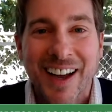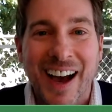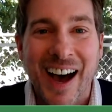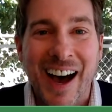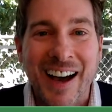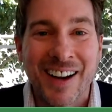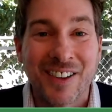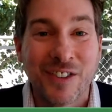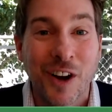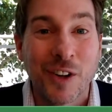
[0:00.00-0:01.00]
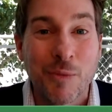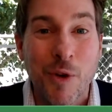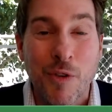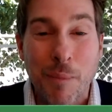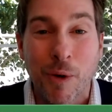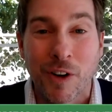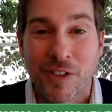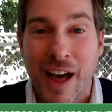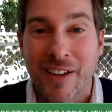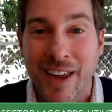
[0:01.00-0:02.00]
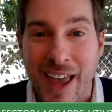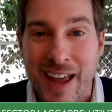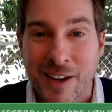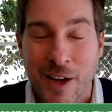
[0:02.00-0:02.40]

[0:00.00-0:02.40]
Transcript: uh, and it's starting to move upwards now again.